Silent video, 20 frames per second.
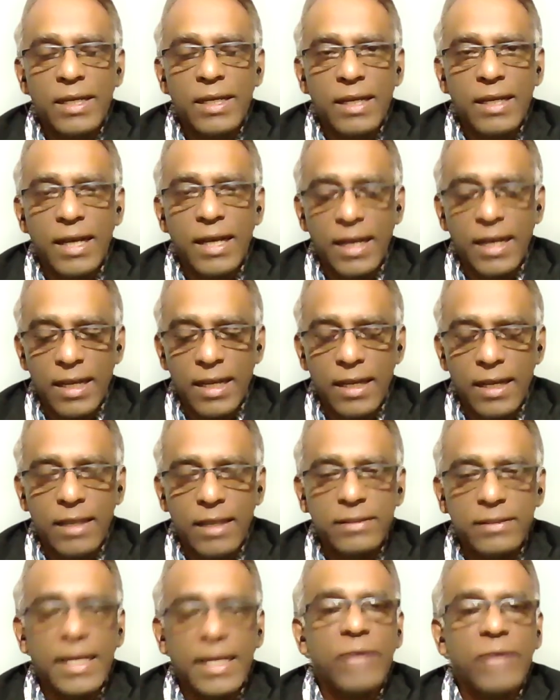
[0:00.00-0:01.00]

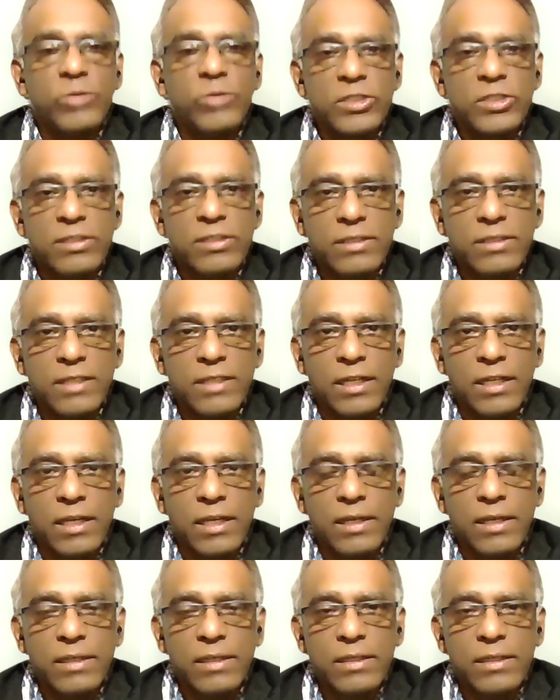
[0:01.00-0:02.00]
that was
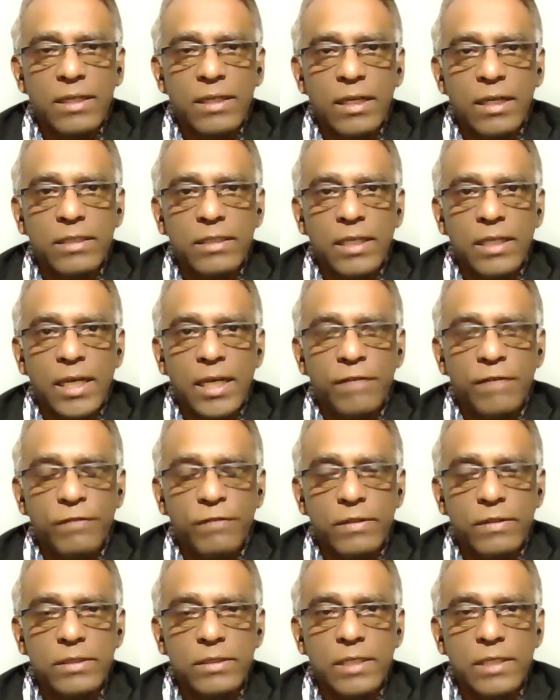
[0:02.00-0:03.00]
the
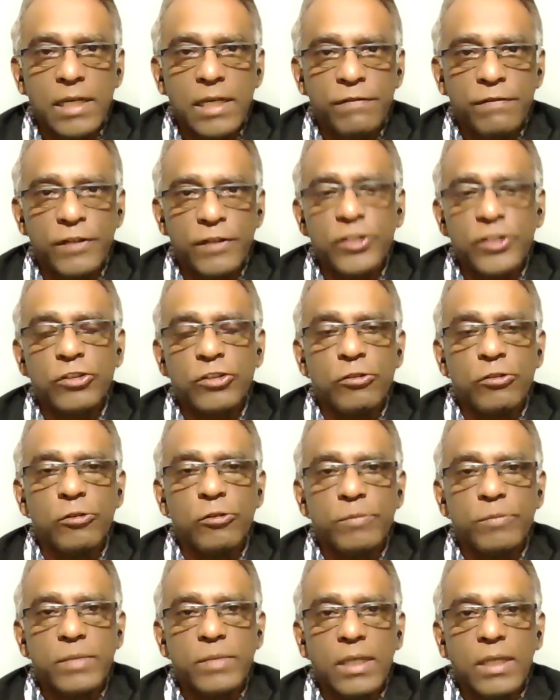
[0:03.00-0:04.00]
first
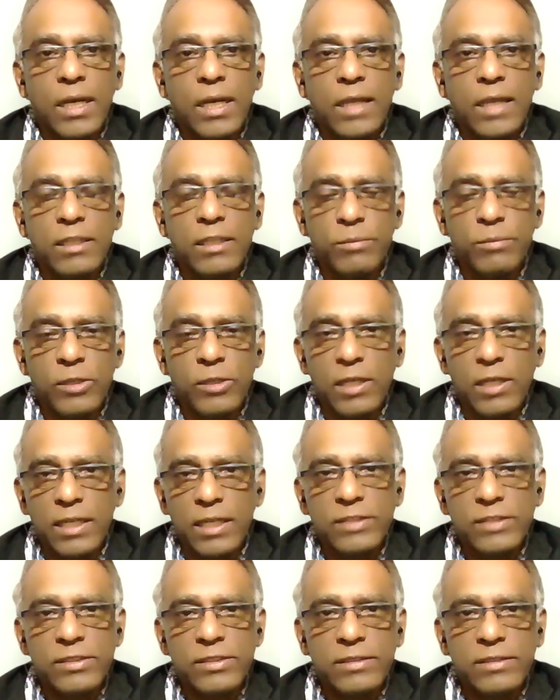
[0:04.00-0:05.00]
group, the
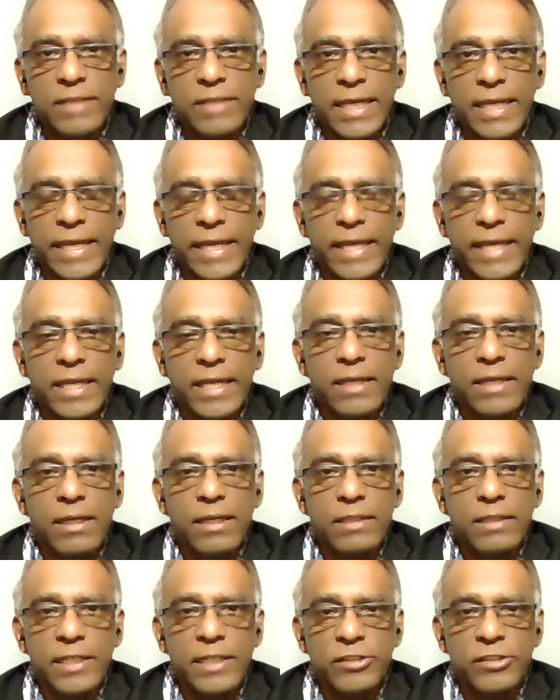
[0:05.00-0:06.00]
mullahs. They
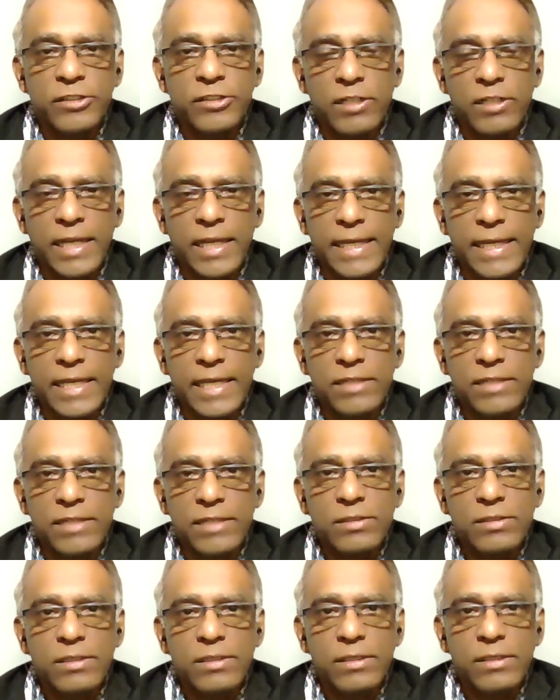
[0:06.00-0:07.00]
turned
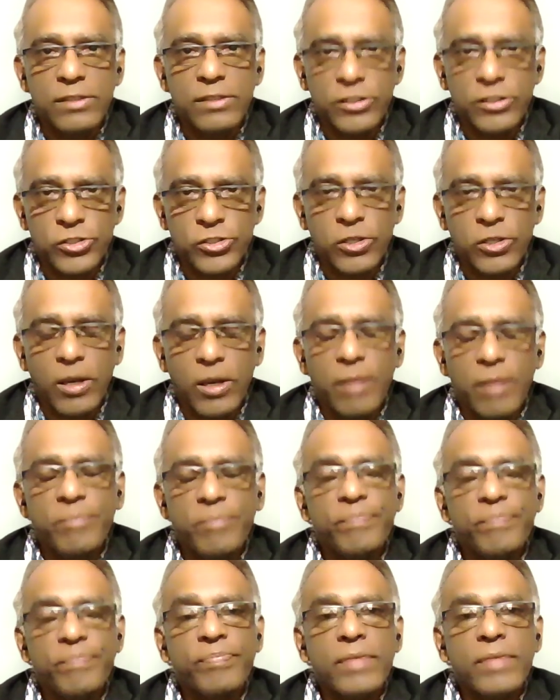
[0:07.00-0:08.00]
against the Shah.
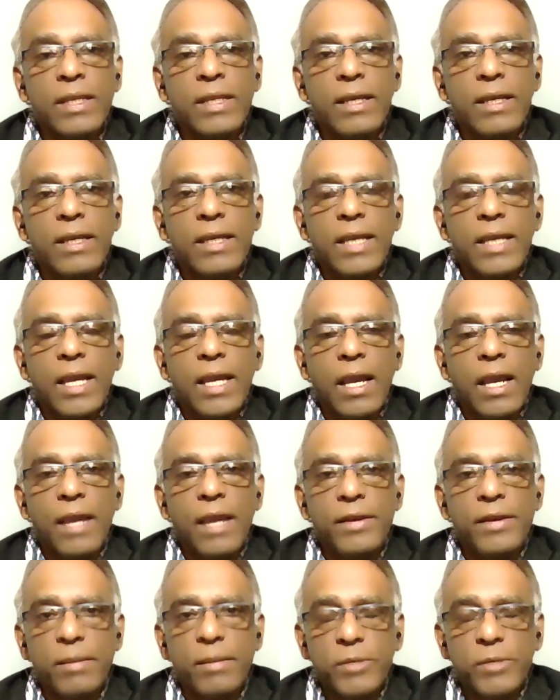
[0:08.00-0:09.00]

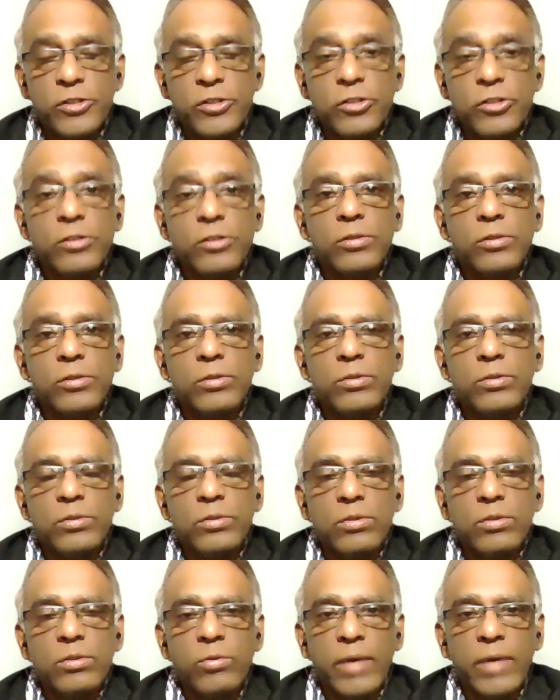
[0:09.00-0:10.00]
Number
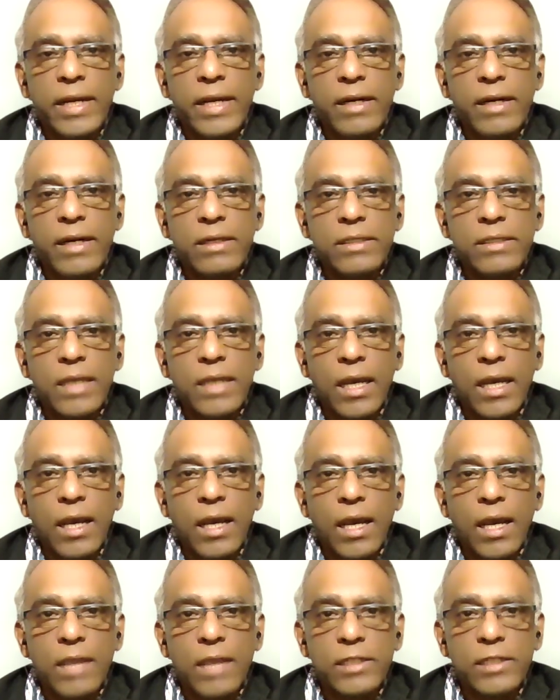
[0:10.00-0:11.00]
two were
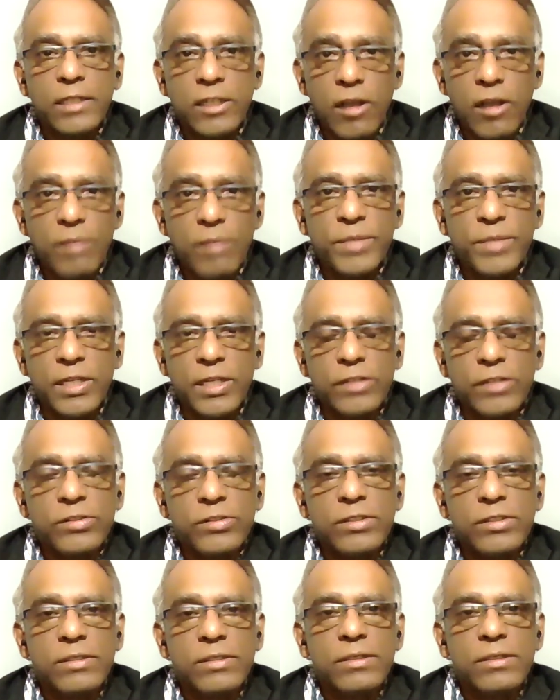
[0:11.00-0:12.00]
the
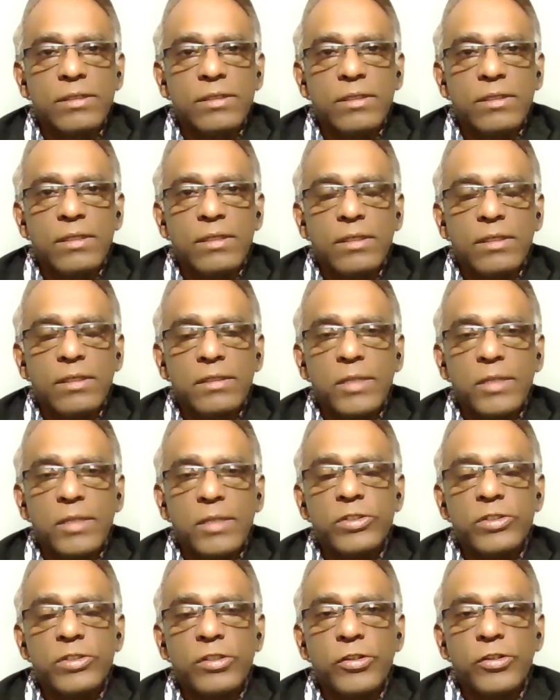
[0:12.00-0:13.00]
communists. There
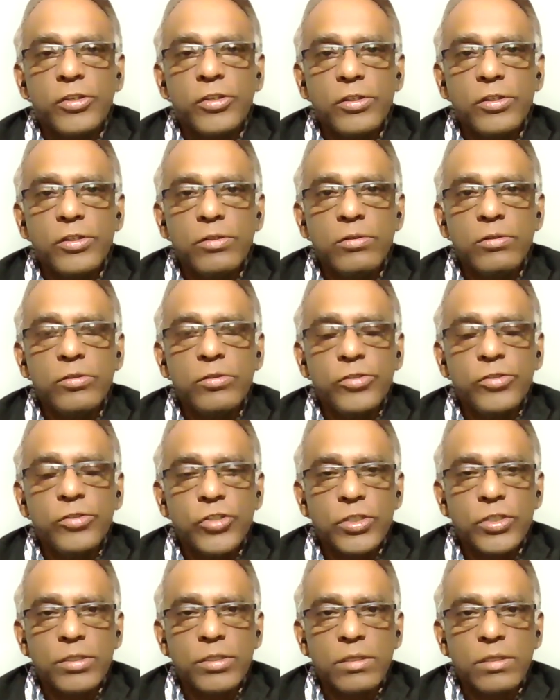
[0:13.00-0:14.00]
was a
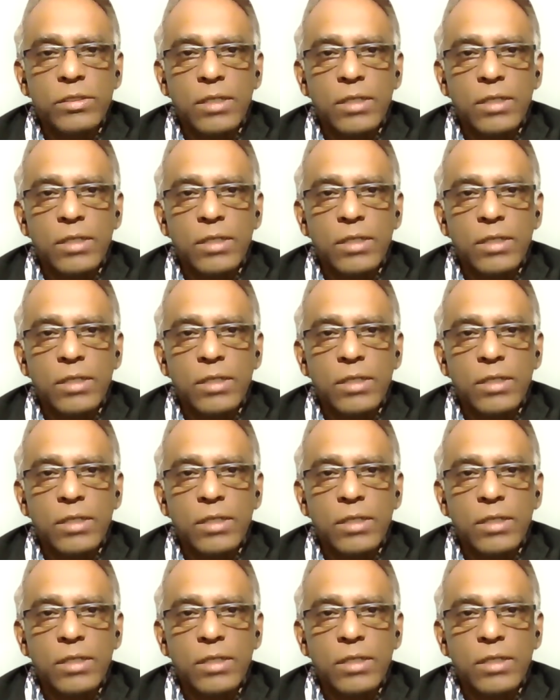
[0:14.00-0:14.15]
huge,